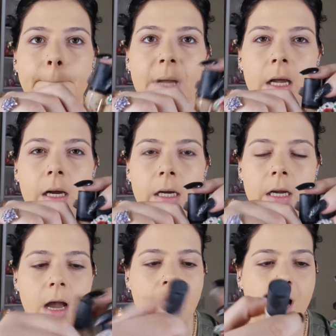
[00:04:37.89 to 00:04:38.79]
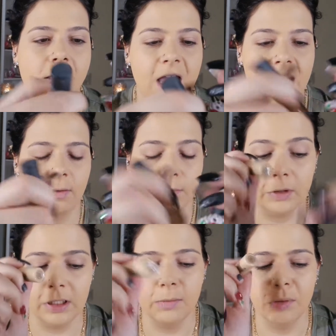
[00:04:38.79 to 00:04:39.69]
But I like a
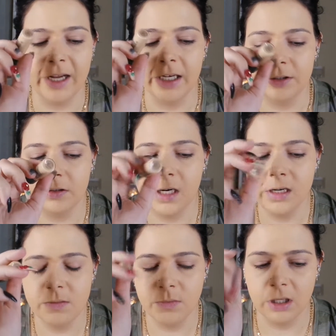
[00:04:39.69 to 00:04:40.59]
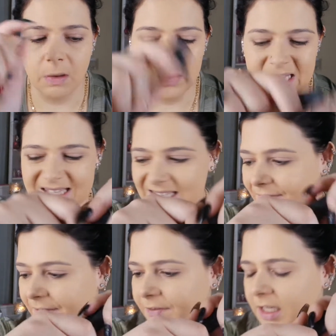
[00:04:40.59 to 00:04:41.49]
really bright under eye, so I'm going to go with
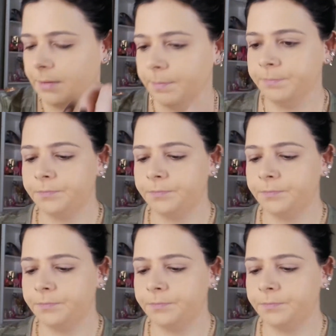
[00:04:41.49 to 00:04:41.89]
NC15.